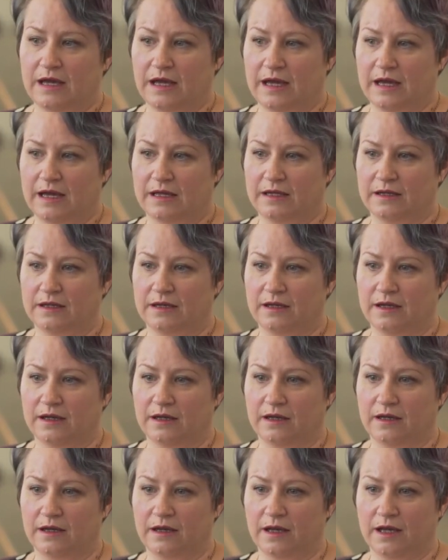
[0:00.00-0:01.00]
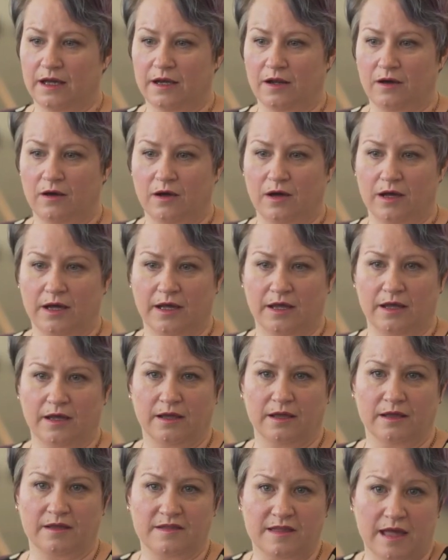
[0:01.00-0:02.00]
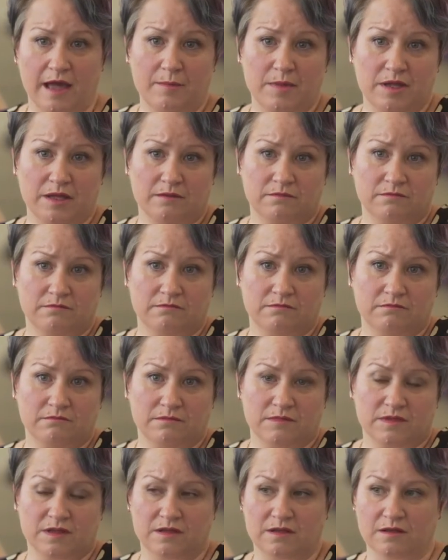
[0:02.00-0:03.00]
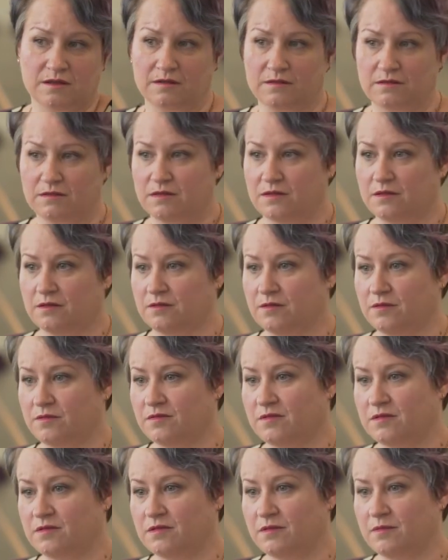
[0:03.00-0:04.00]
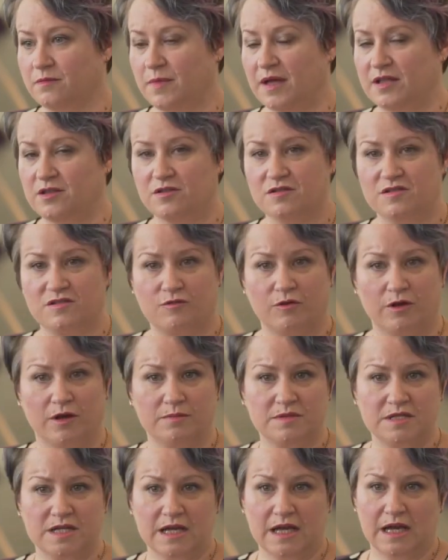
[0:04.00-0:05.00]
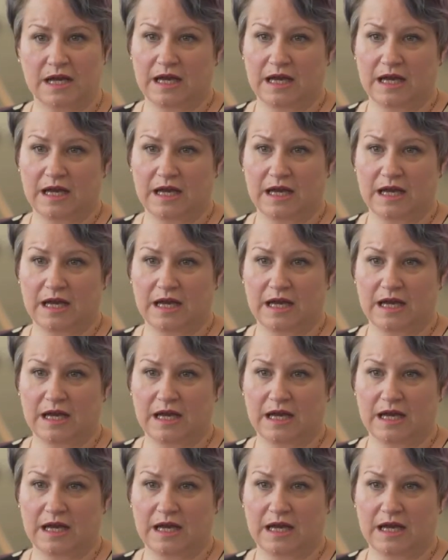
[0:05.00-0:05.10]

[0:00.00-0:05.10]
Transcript: and I examine the manuscript